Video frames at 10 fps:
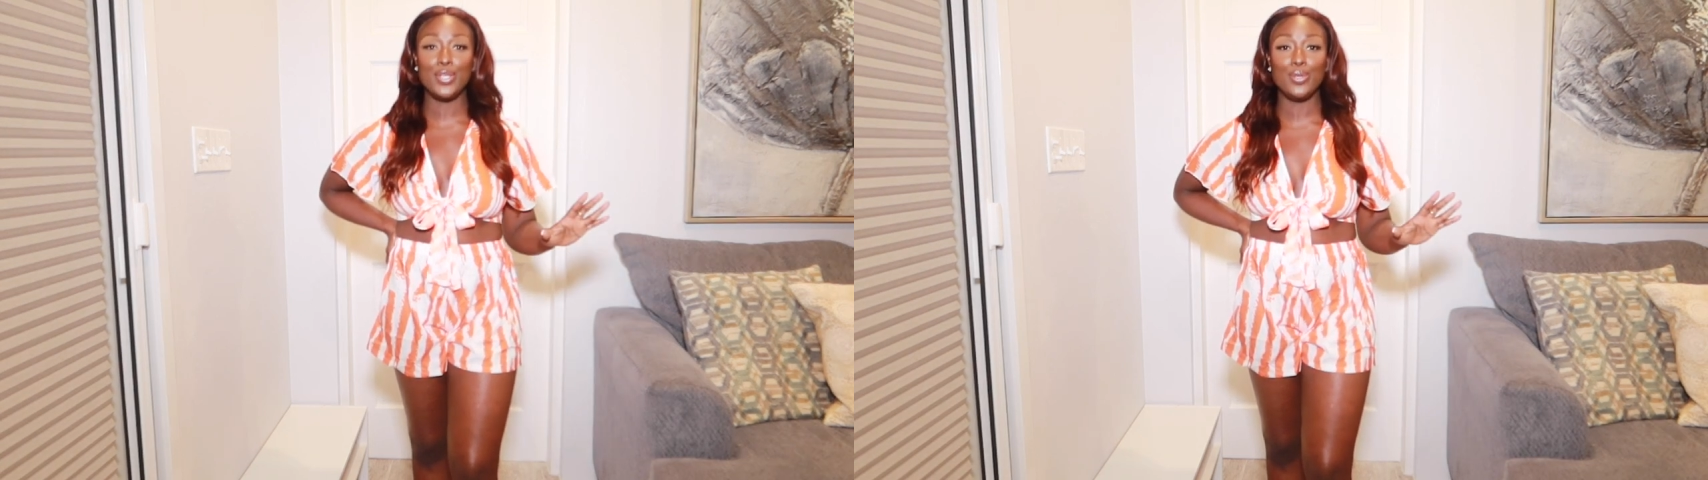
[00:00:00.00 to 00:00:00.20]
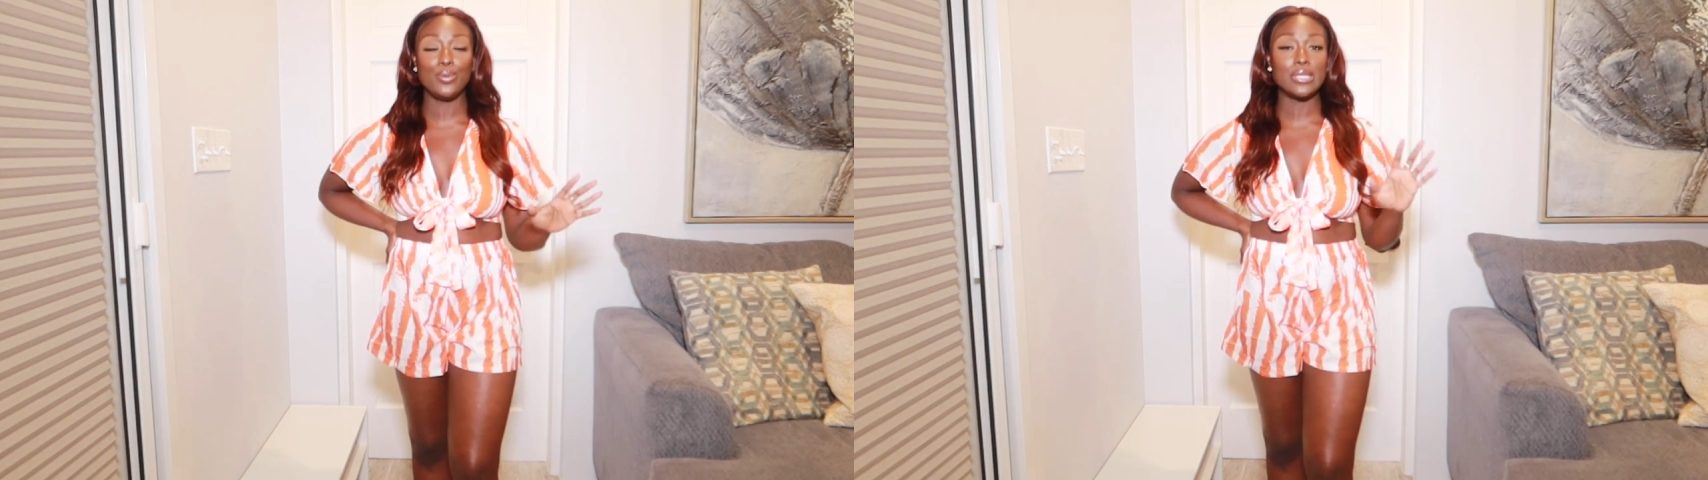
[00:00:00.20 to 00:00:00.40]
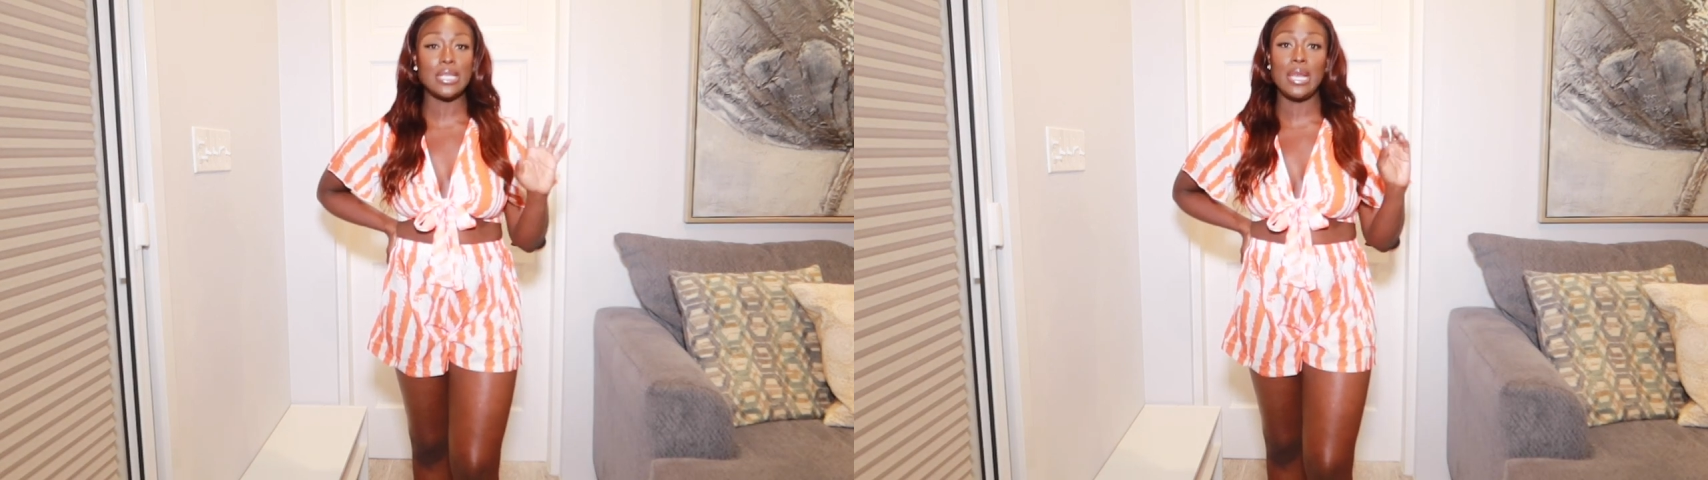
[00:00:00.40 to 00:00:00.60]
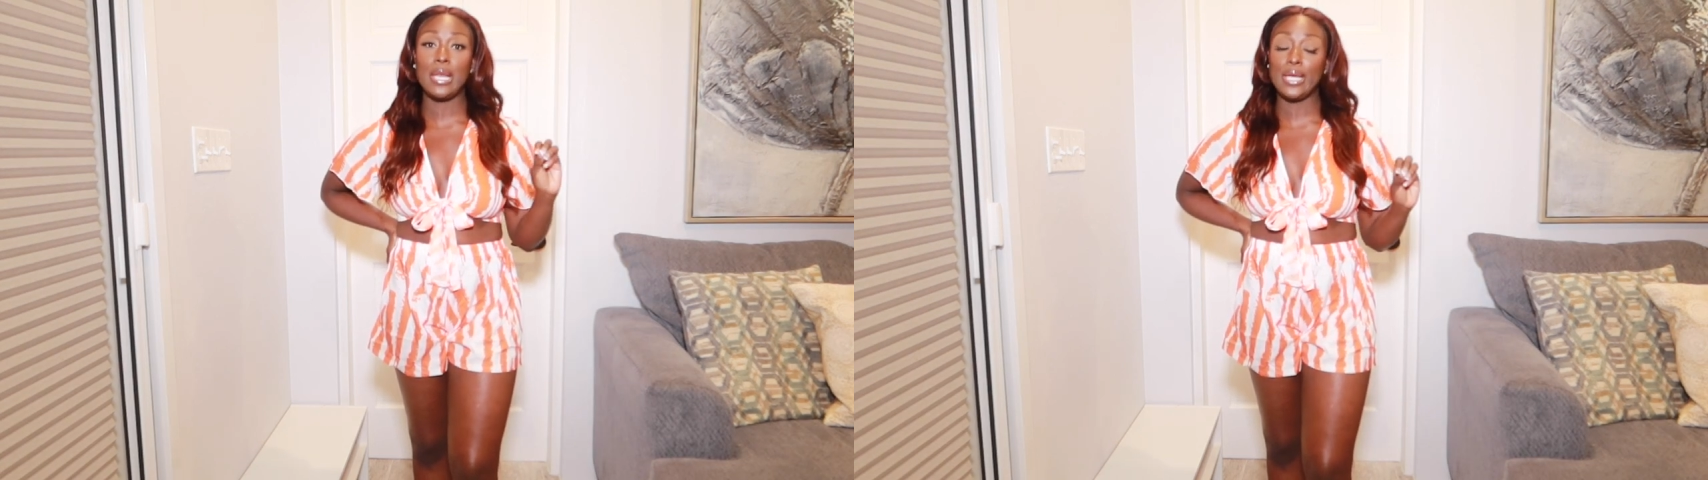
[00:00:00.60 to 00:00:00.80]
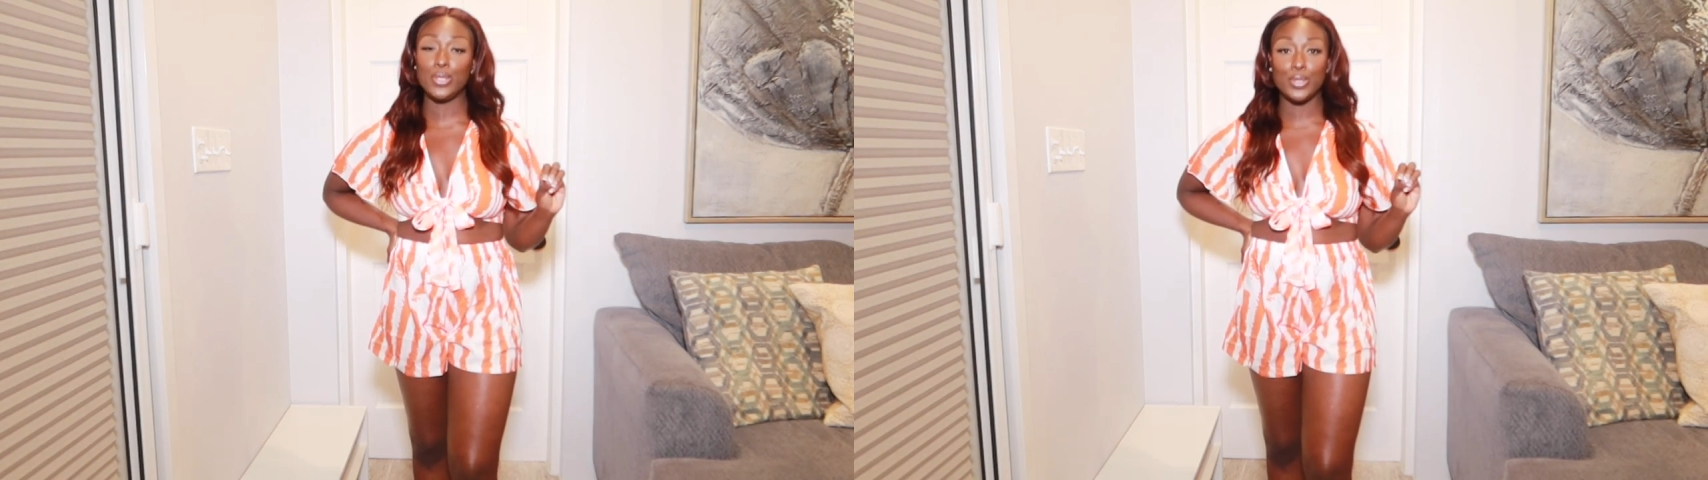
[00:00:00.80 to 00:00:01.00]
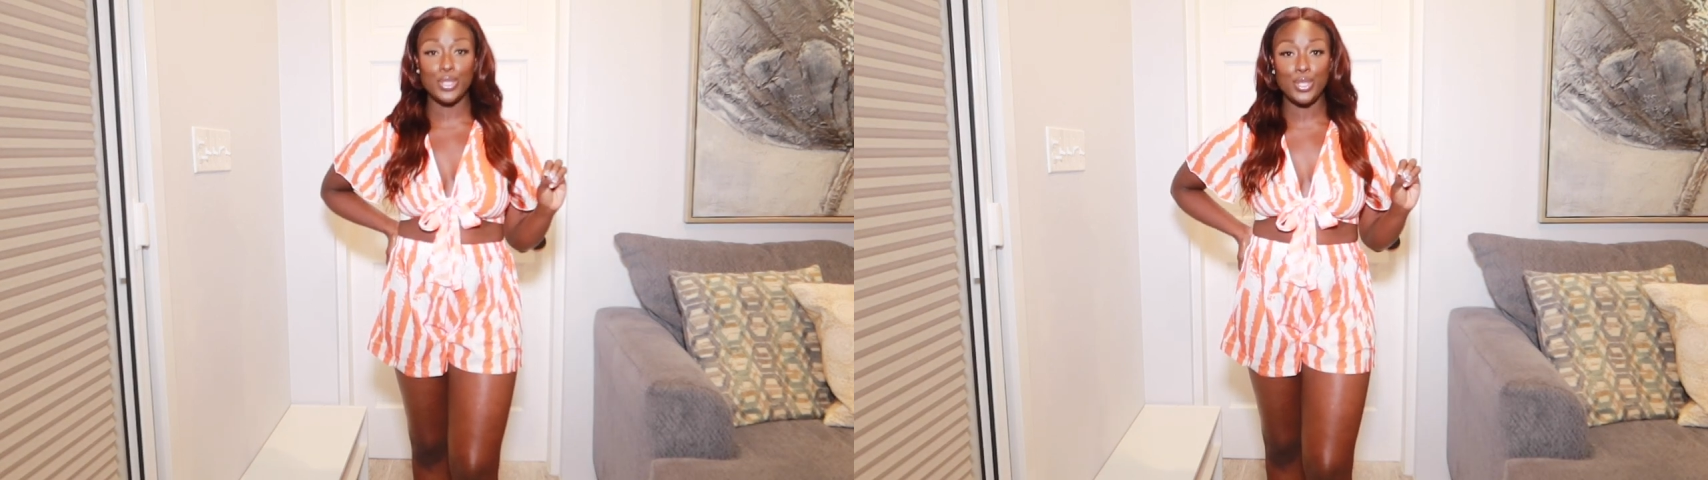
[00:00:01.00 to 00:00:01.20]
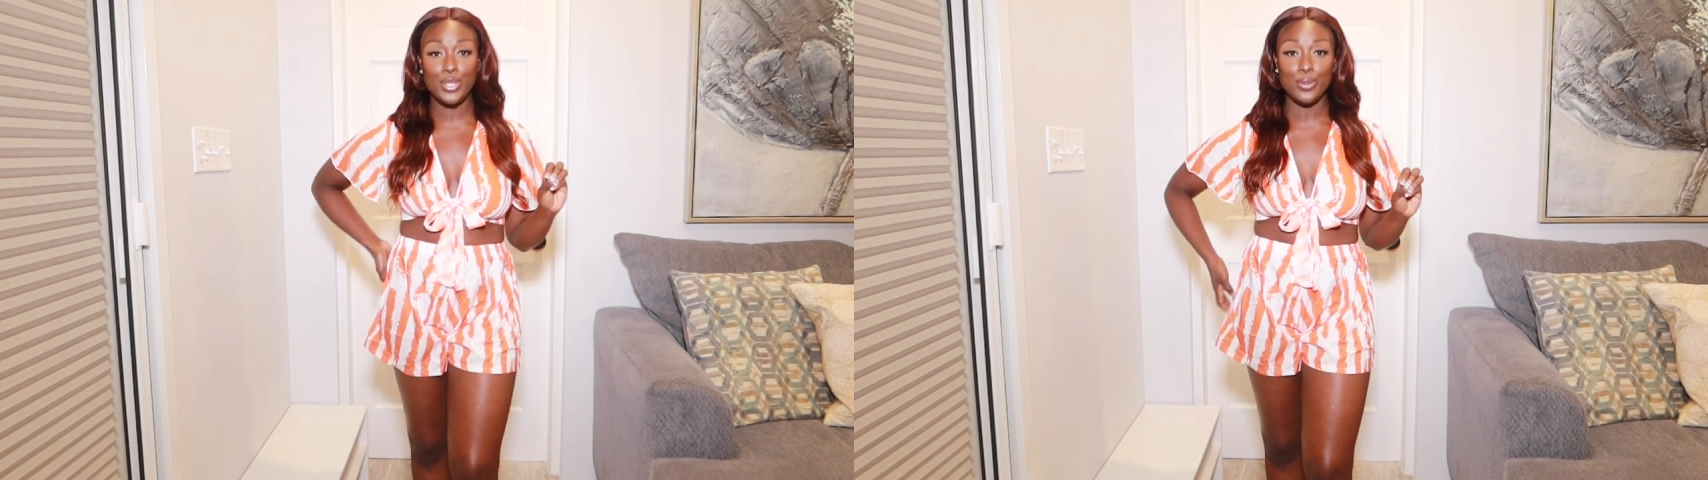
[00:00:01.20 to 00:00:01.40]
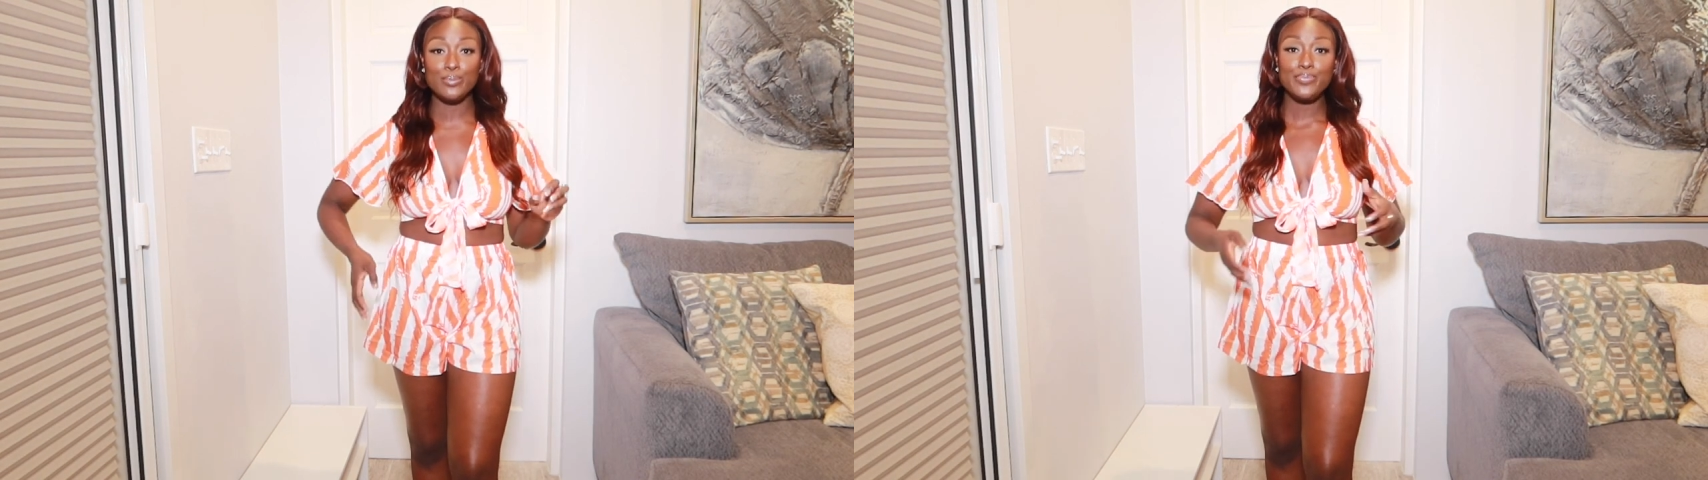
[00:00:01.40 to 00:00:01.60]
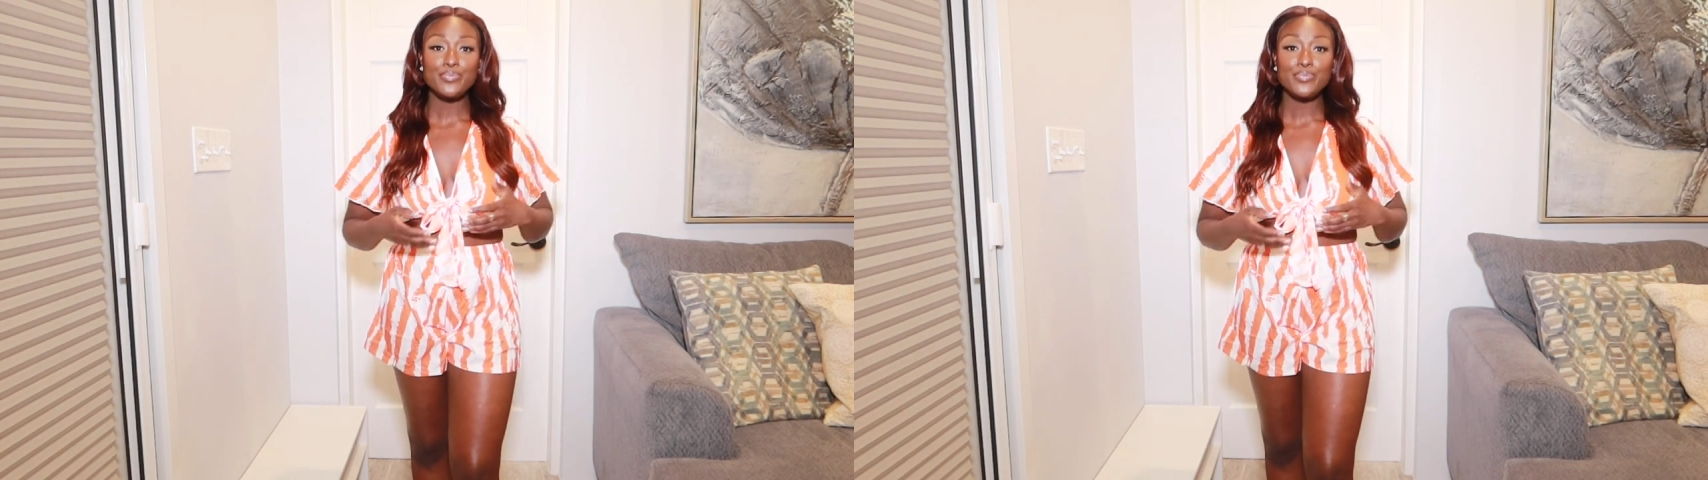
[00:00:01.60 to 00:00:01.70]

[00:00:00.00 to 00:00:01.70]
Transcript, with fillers: cute because I like looking cute.